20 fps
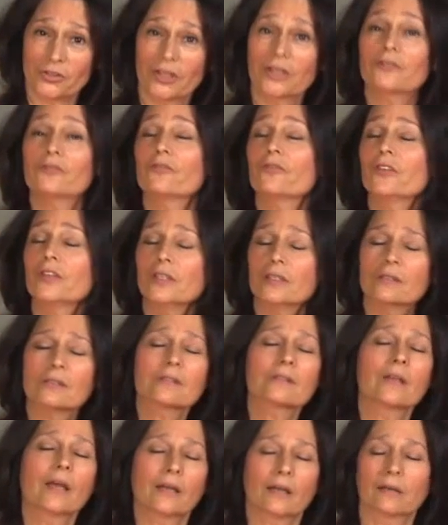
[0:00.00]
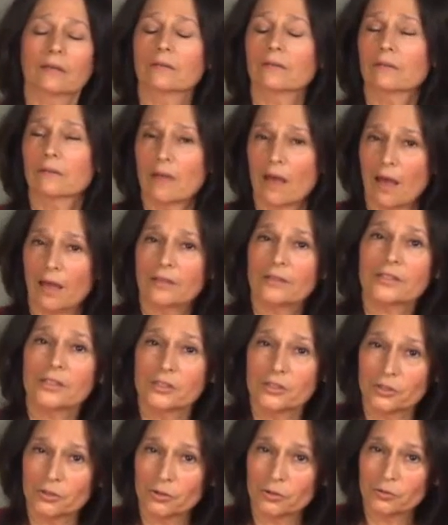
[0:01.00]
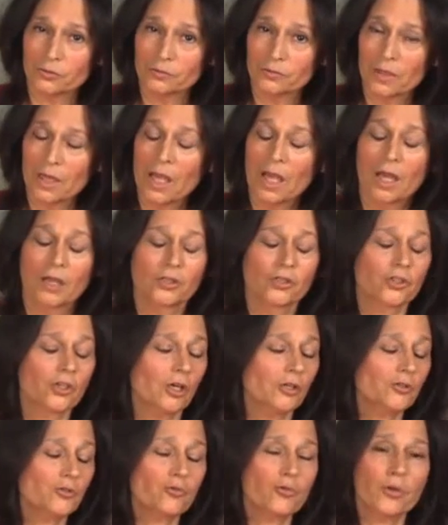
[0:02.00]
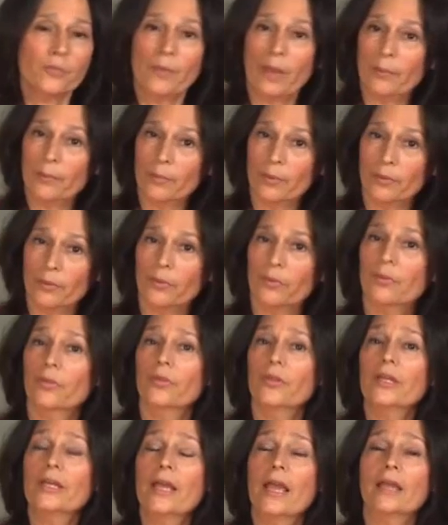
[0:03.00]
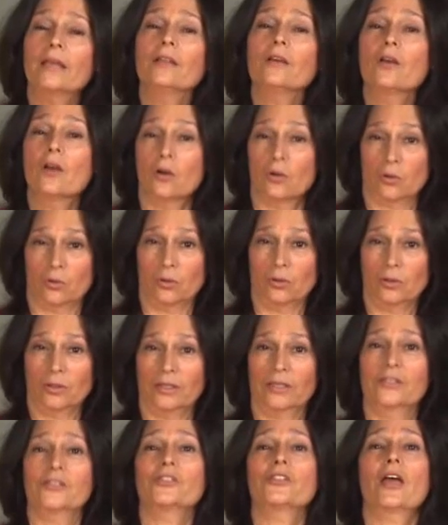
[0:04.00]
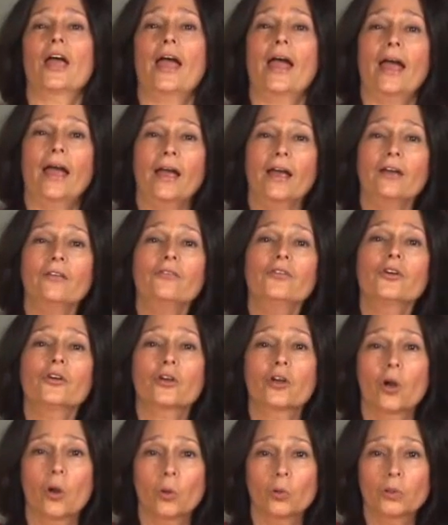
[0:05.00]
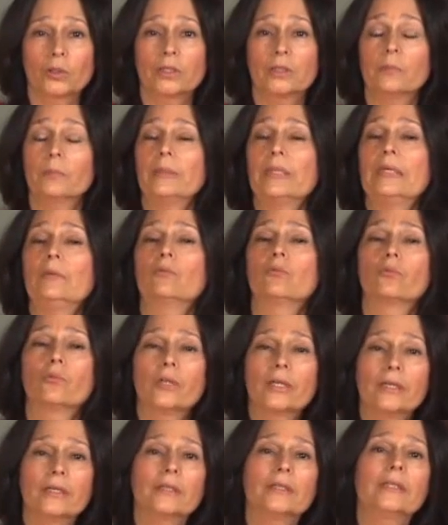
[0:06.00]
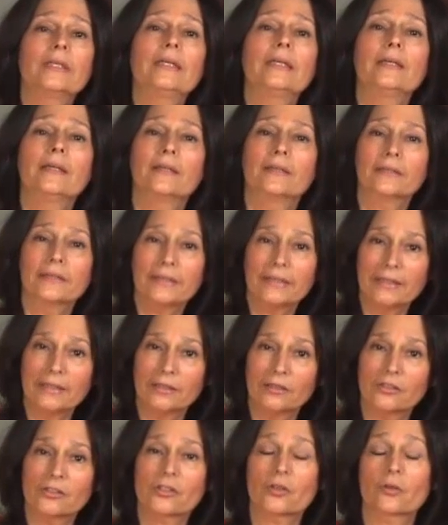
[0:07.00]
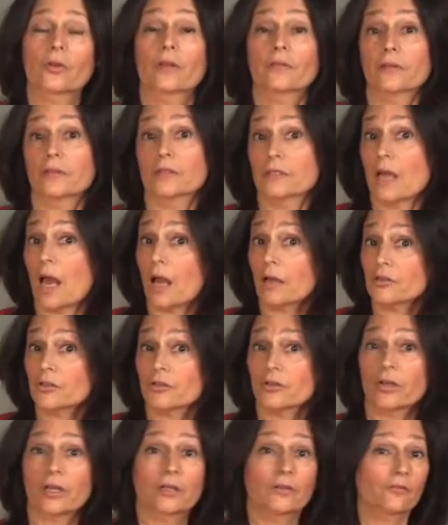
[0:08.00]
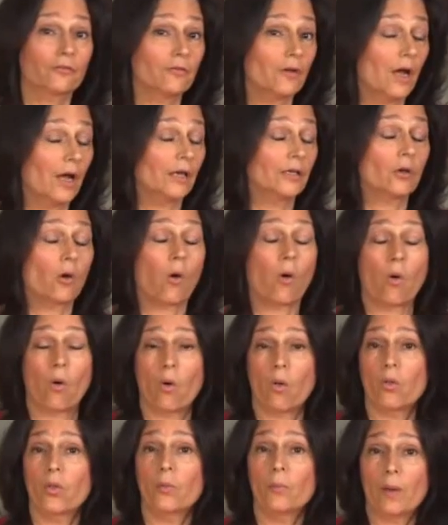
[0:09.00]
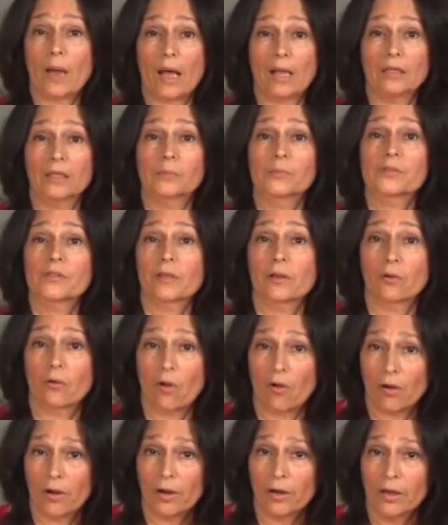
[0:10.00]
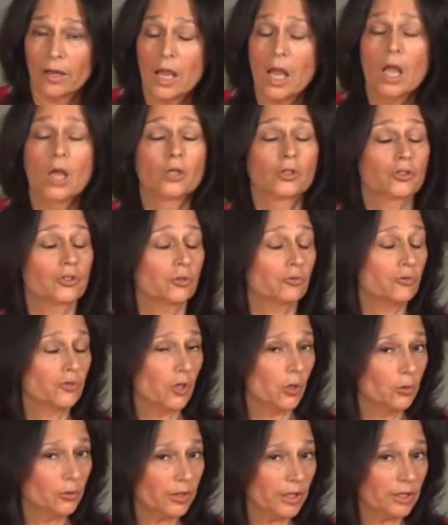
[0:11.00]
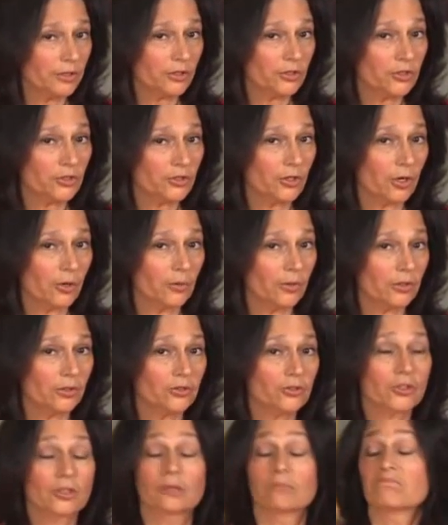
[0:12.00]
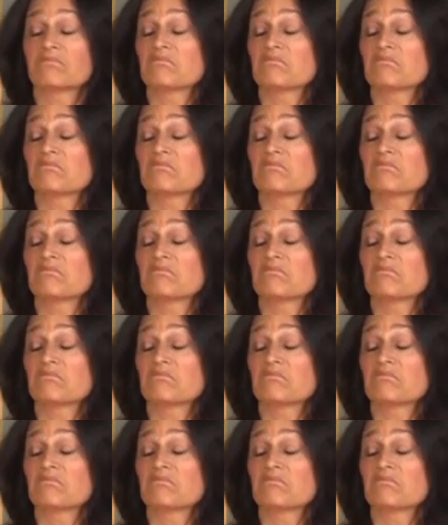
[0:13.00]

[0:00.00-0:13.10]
It feels like a lot to do. Just remember, the end goal is to have your colon be really clean so that the doctor can find all the polyps there are. So don't get discouraged.